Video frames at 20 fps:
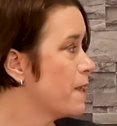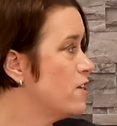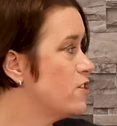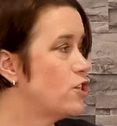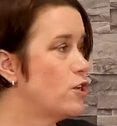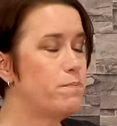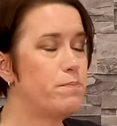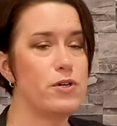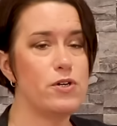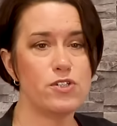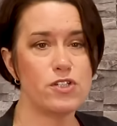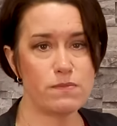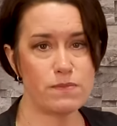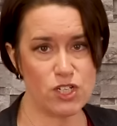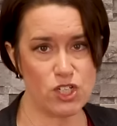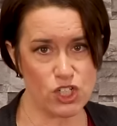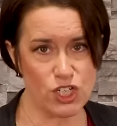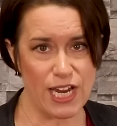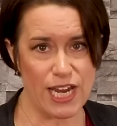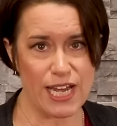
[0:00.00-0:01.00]
So building
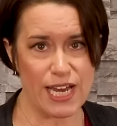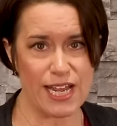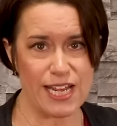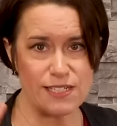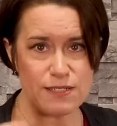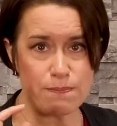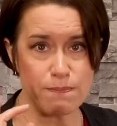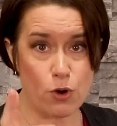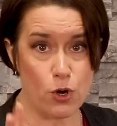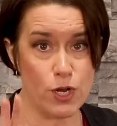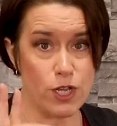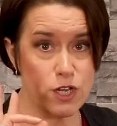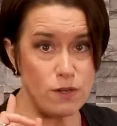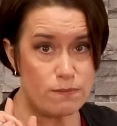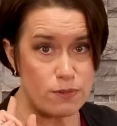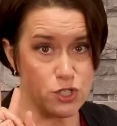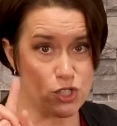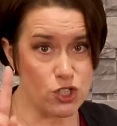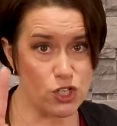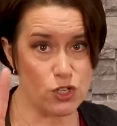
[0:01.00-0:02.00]
machine is point
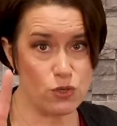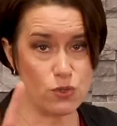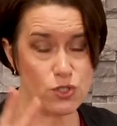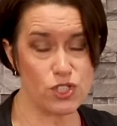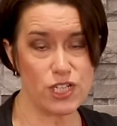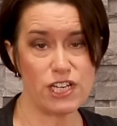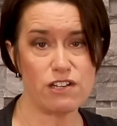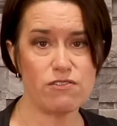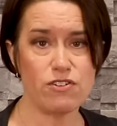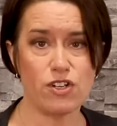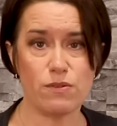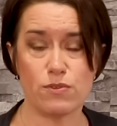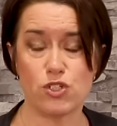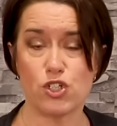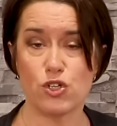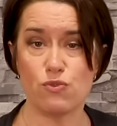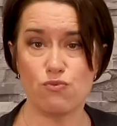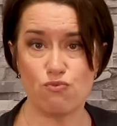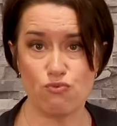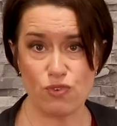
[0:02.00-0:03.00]
number 2, secret number
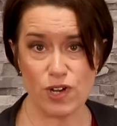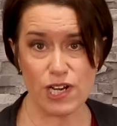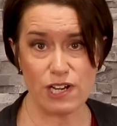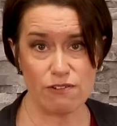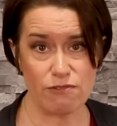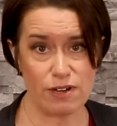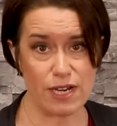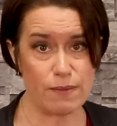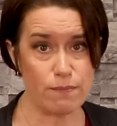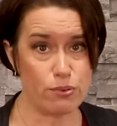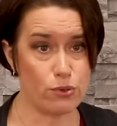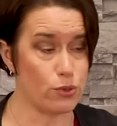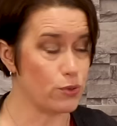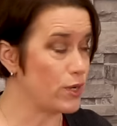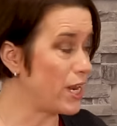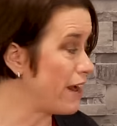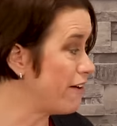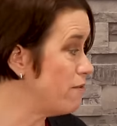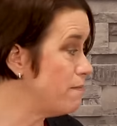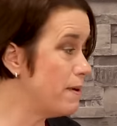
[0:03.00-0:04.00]
2, really, really
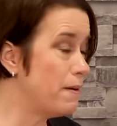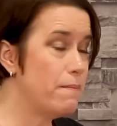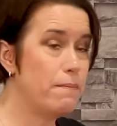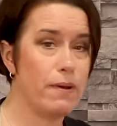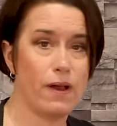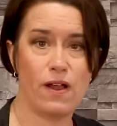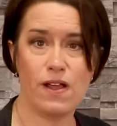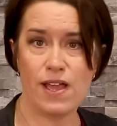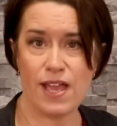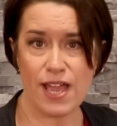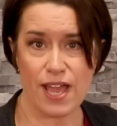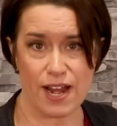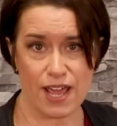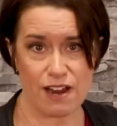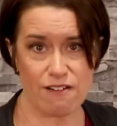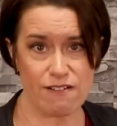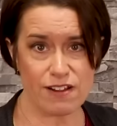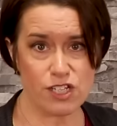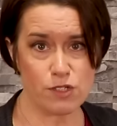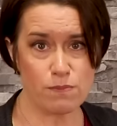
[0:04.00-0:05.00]
important. Now, remember, at
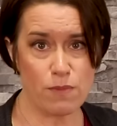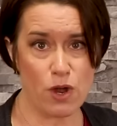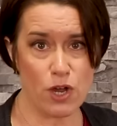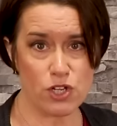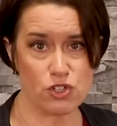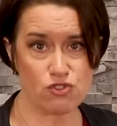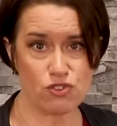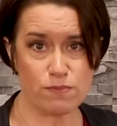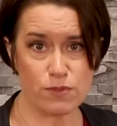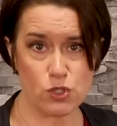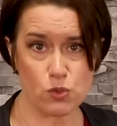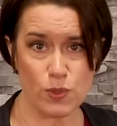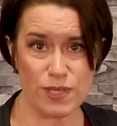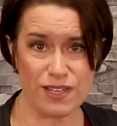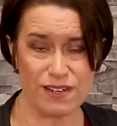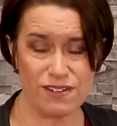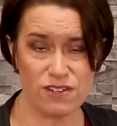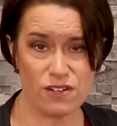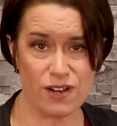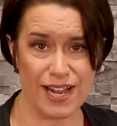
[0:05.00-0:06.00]
ARX Mastery, between
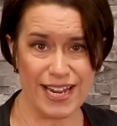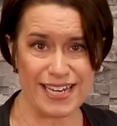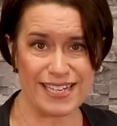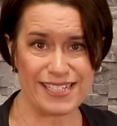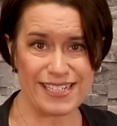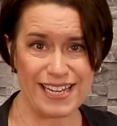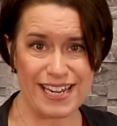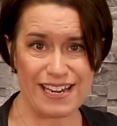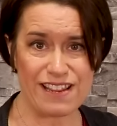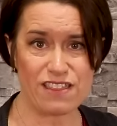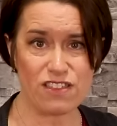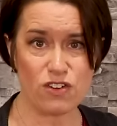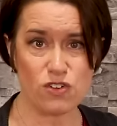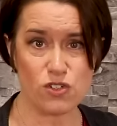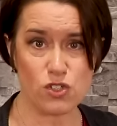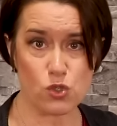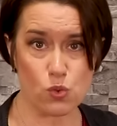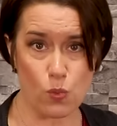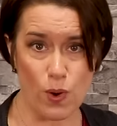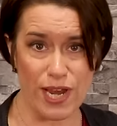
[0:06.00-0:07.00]
the 19th
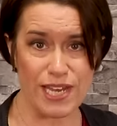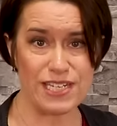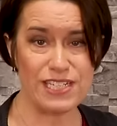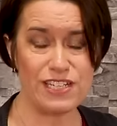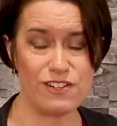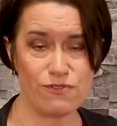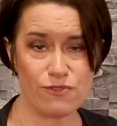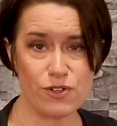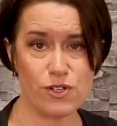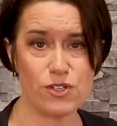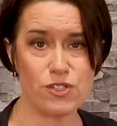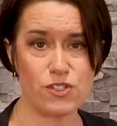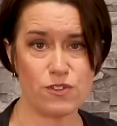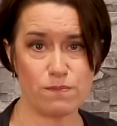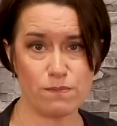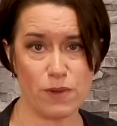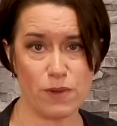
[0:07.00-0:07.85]
and 21st of